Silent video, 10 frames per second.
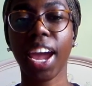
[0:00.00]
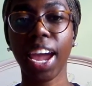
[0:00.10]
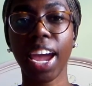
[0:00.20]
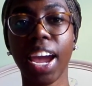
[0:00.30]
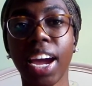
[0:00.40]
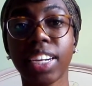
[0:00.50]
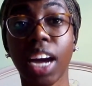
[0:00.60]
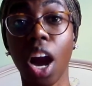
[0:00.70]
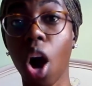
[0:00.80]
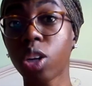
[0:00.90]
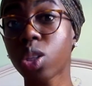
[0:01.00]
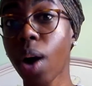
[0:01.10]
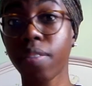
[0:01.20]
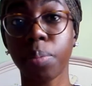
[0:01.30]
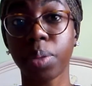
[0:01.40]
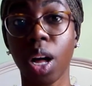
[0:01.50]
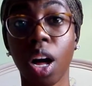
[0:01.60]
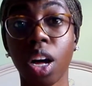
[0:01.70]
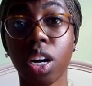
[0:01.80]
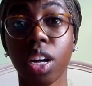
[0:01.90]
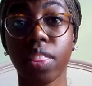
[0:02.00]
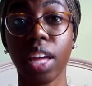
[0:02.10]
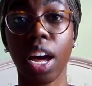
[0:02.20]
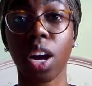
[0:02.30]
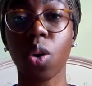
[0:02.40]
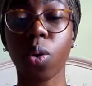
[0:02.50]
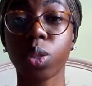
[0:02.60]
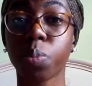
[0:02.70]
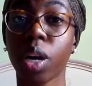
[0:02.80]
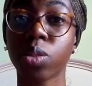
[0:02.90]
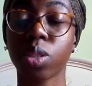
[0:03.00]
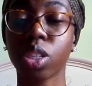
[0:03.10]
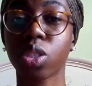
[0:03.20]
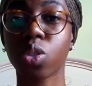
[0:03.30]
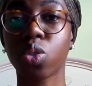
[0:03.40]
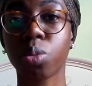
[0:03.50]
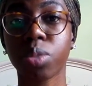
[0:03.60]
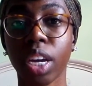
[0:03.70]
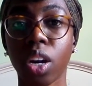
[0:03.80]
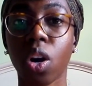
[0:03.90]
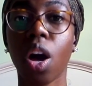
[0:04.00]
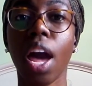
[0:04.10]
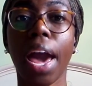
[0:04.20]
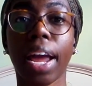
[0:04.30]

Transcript: And I also have a blog that corresponds with this YouTube channel,